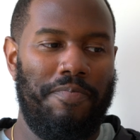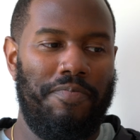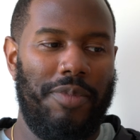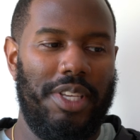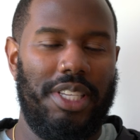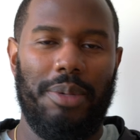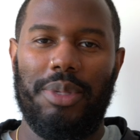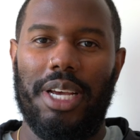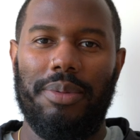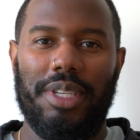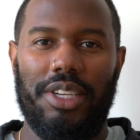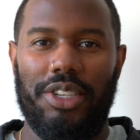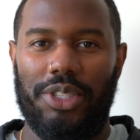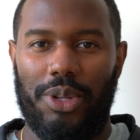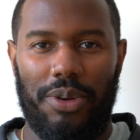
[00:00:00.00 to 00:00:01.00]
sometimes they
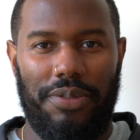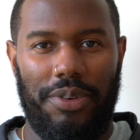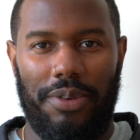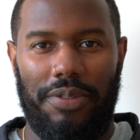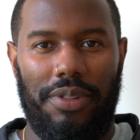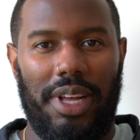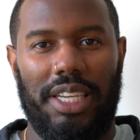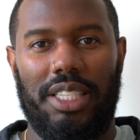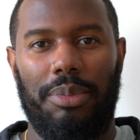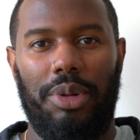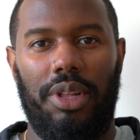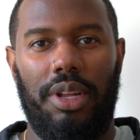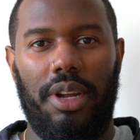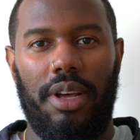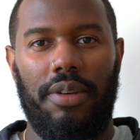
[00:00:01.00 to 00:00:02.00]
just don't feel
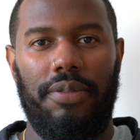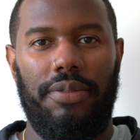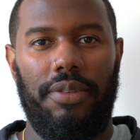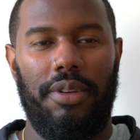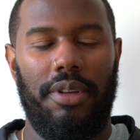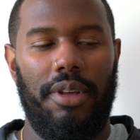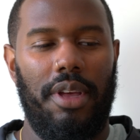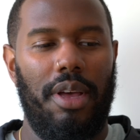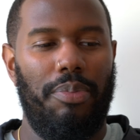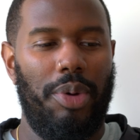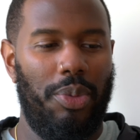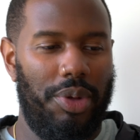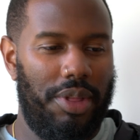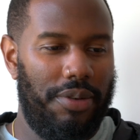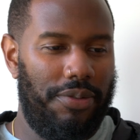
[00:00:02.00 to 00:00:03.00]
flexible enough. But
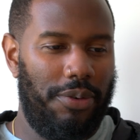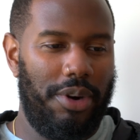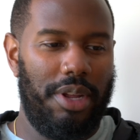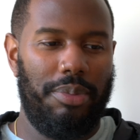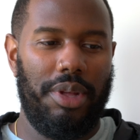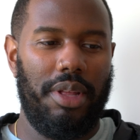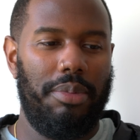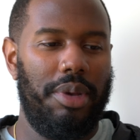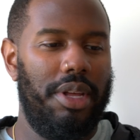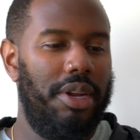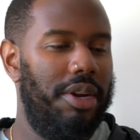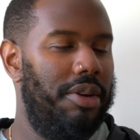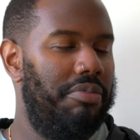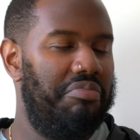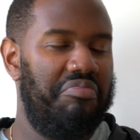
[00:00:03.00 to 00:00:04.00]
with the 40
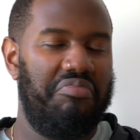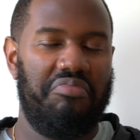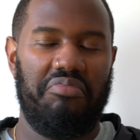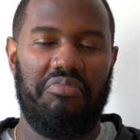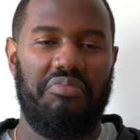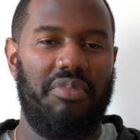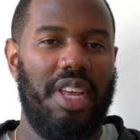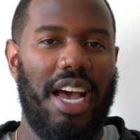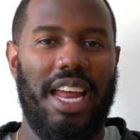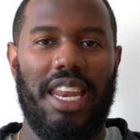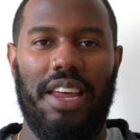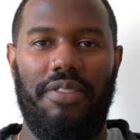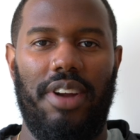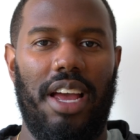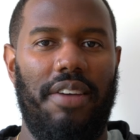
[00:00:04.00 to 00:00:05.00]
millimeter, I
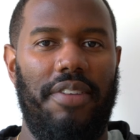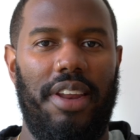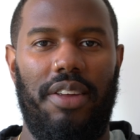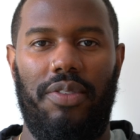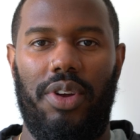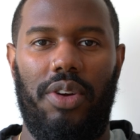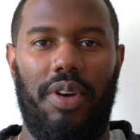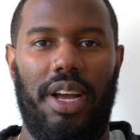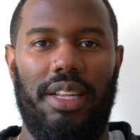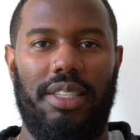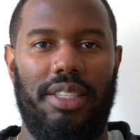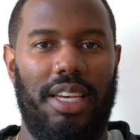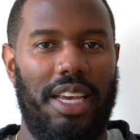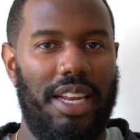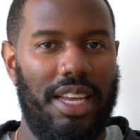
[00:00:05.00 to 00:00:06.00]
never have any
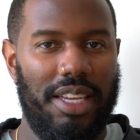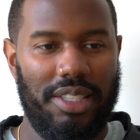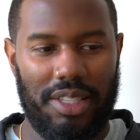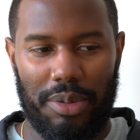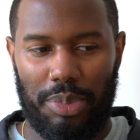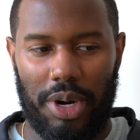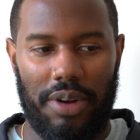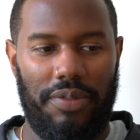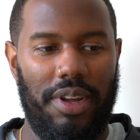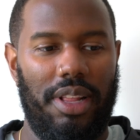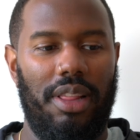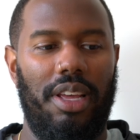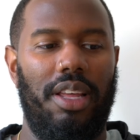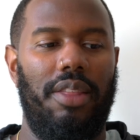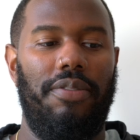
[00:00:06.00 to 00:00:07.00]
regrets. It is the
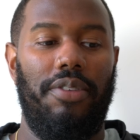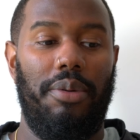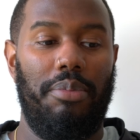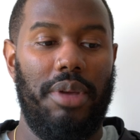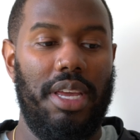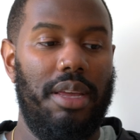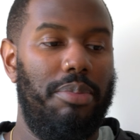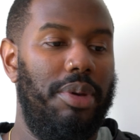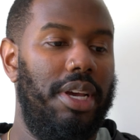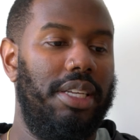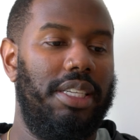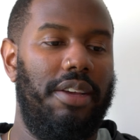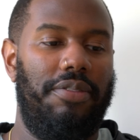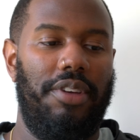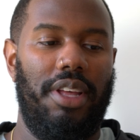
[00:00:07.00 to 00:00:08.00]
perfect length for me
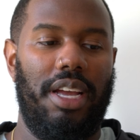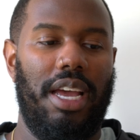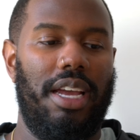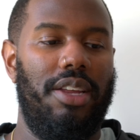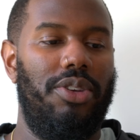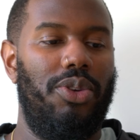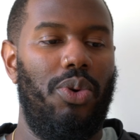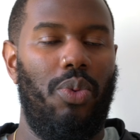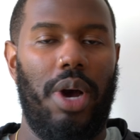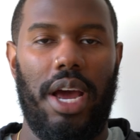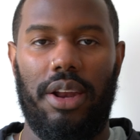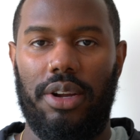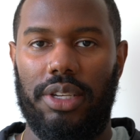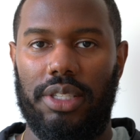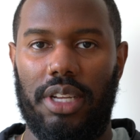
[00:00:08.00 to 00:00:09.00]
because I feel like I can do
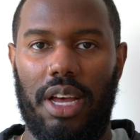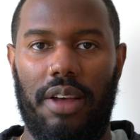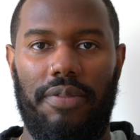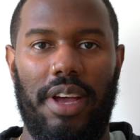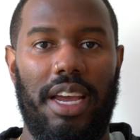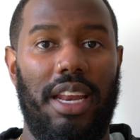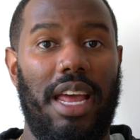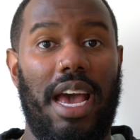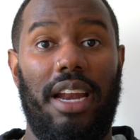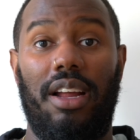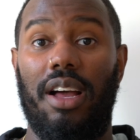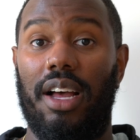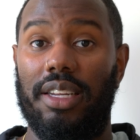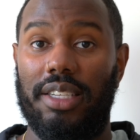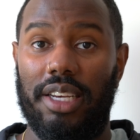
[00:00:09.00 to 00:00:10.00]
wider stuff, I can add
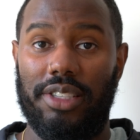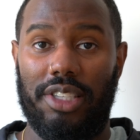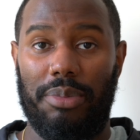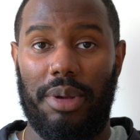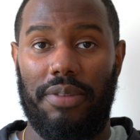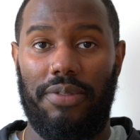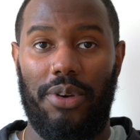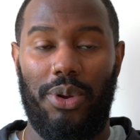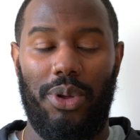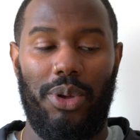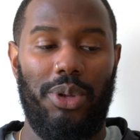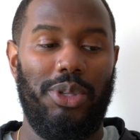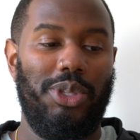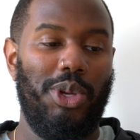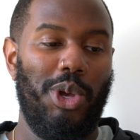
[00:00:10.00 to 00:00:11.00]
context to my
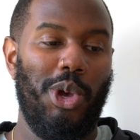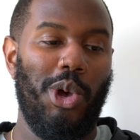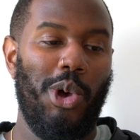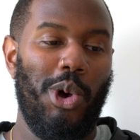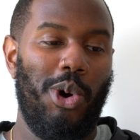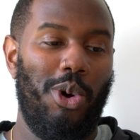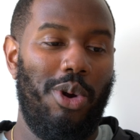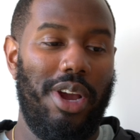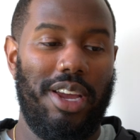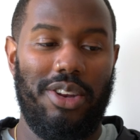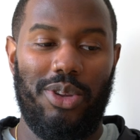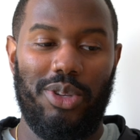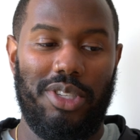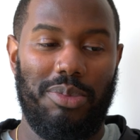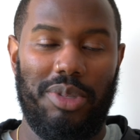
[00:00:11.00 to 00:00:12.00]
photos, or I can
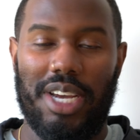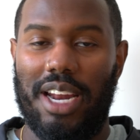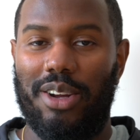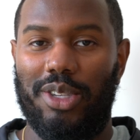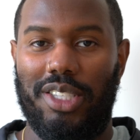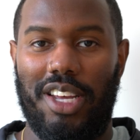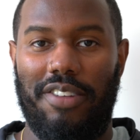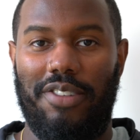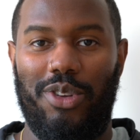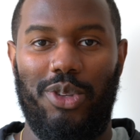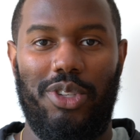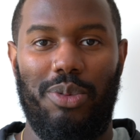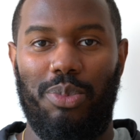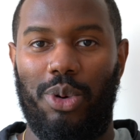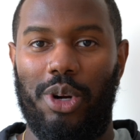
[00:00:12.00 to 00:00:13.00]
do some tighter stuff and do
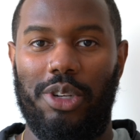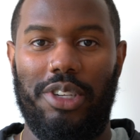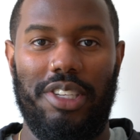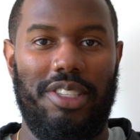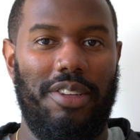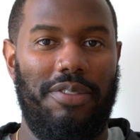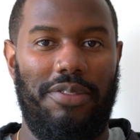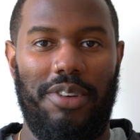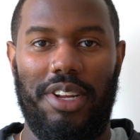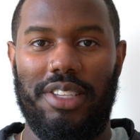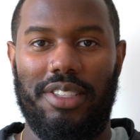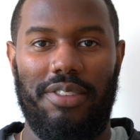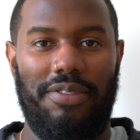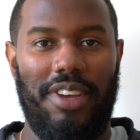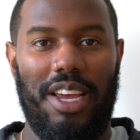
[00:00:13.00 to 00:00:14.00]
some portraits of
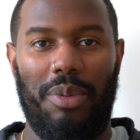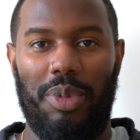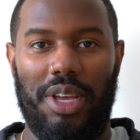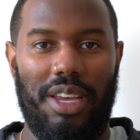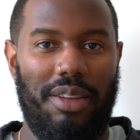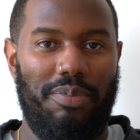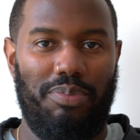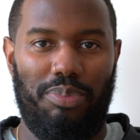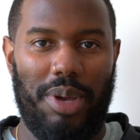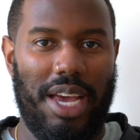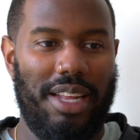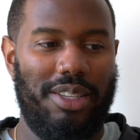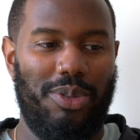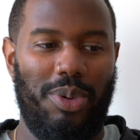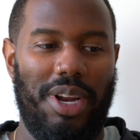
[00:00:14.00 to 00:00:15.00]
friends, family,
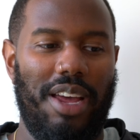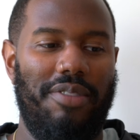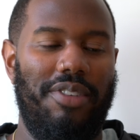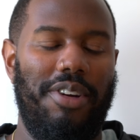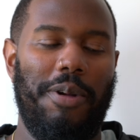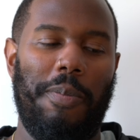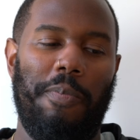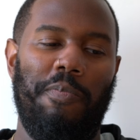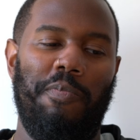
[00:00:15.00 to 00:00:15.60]
pets, whatever.